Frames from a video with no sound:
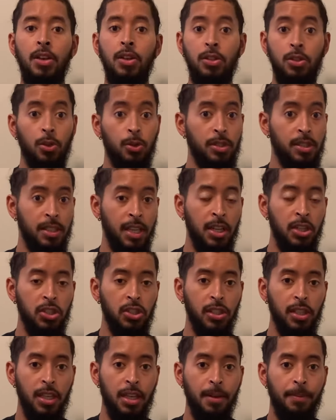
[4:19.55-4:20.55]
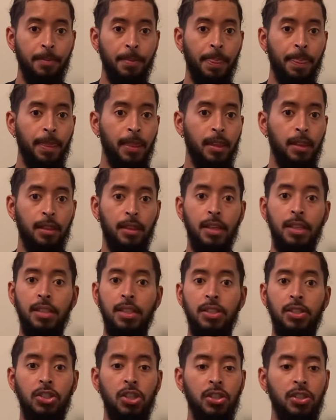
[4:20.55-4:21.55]
So essentially, this
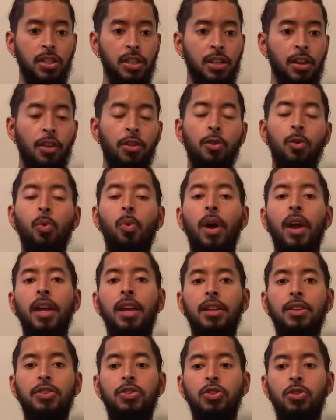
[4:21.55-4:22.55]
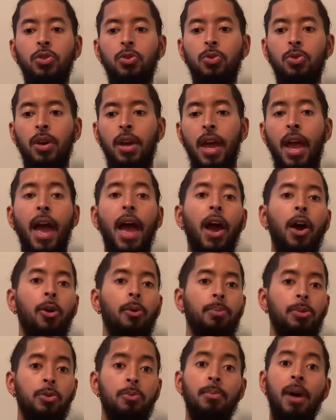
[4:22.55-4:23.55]
is just another way to
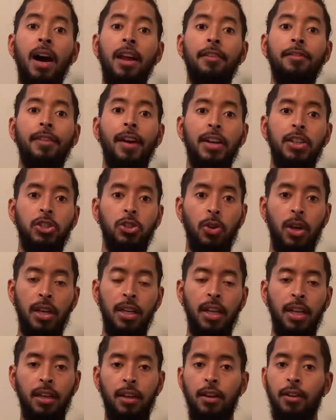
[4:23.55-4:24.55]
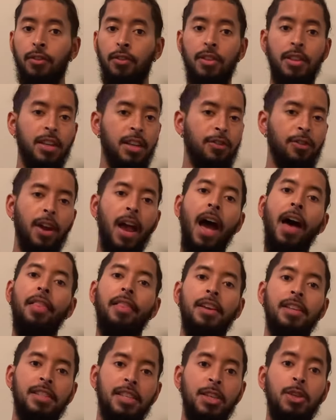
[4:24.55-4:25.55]
help you modify training for the different
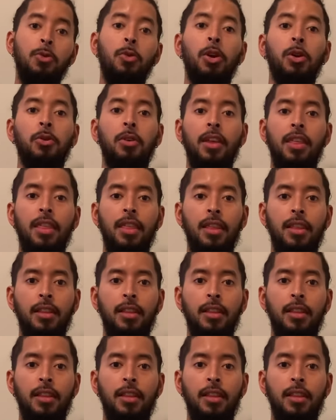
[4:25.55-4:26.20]
athletes that you work with.